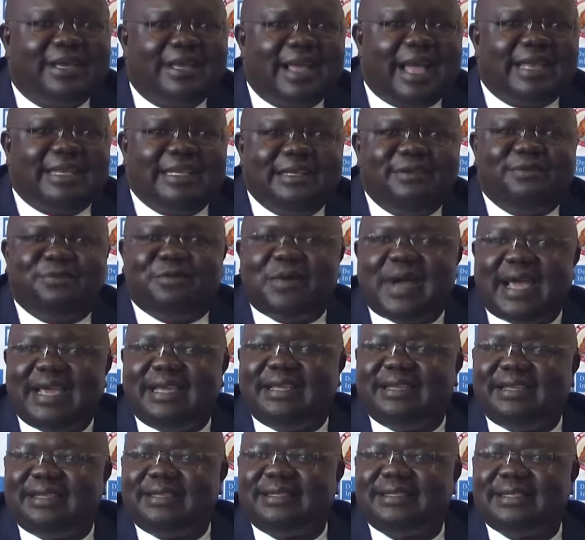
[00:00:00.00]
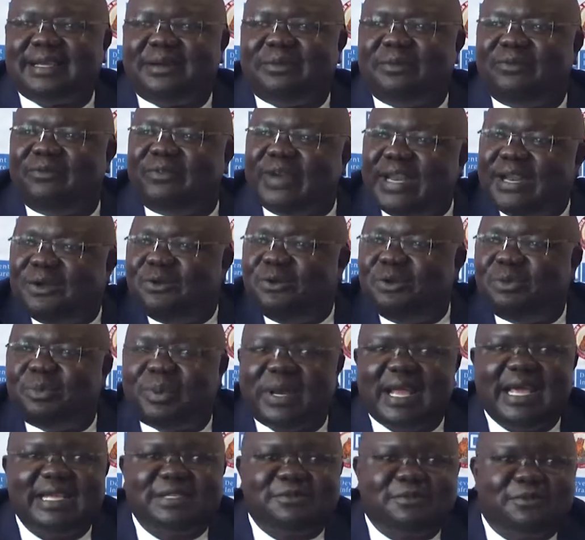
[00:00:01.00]
identify some very good
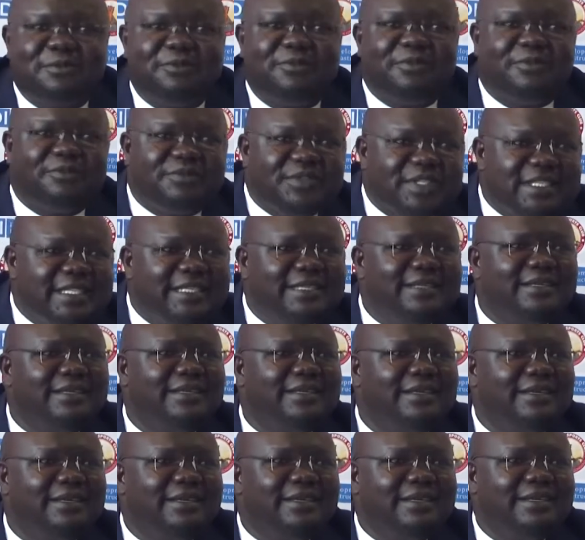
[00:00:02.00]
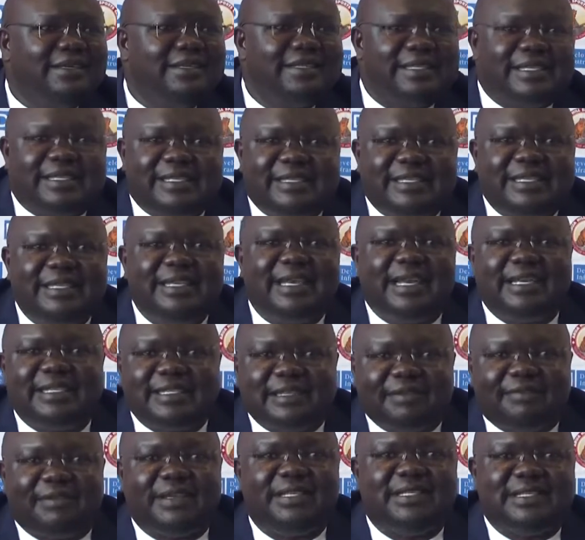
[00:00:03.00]
players from 15, 16 and
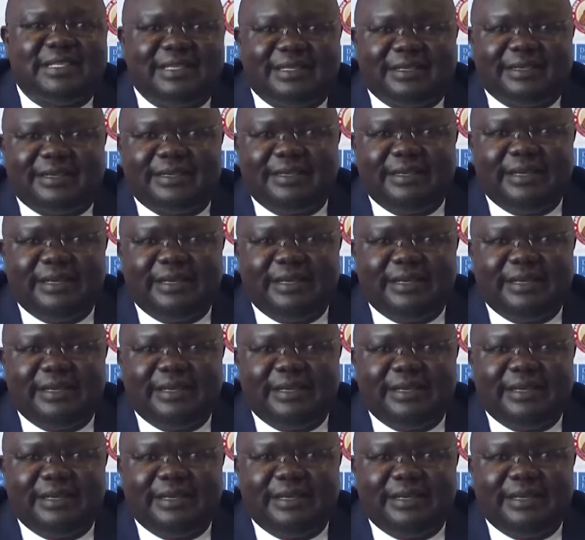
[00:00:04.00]
17?